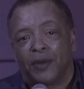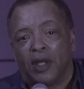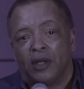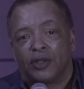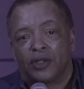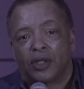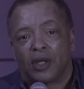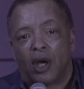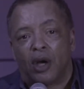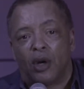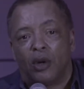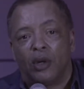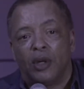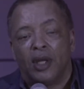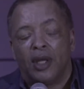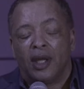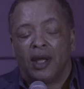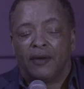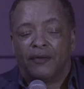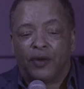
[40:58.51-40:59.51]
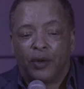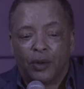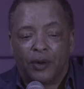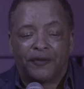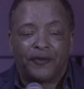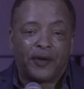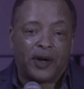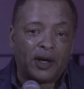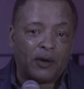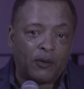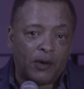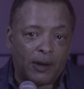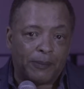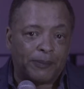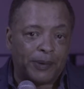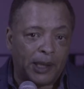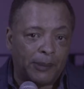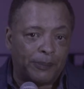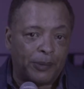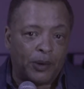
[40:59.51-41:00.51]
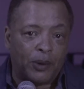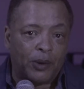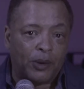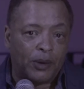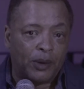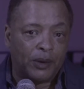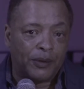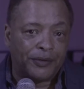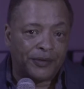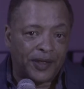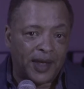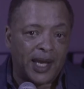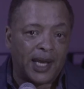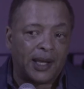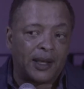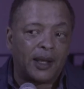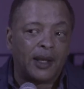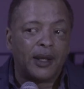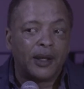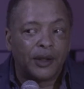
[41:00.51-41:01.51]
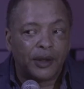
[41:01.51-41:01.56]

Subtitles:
So if you're afraid of what people think,